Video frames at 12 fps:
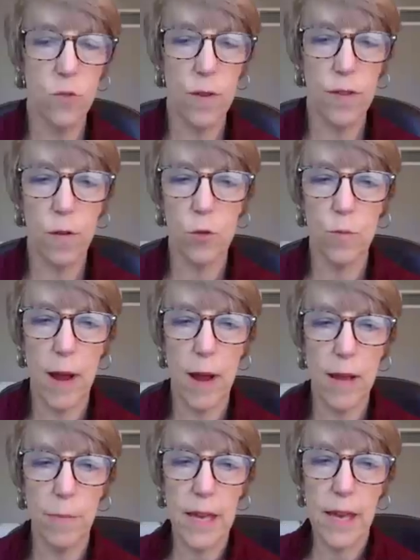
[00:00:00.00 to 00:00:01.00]
what those
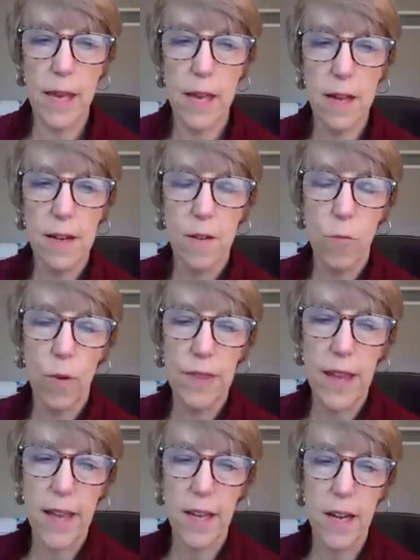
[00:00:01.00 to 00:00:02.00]
might be,
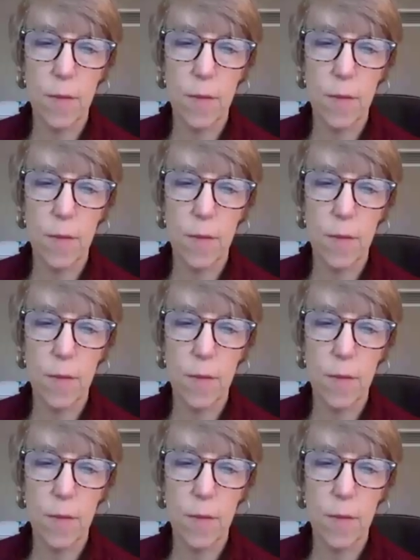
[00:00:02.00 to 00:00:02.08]
what they could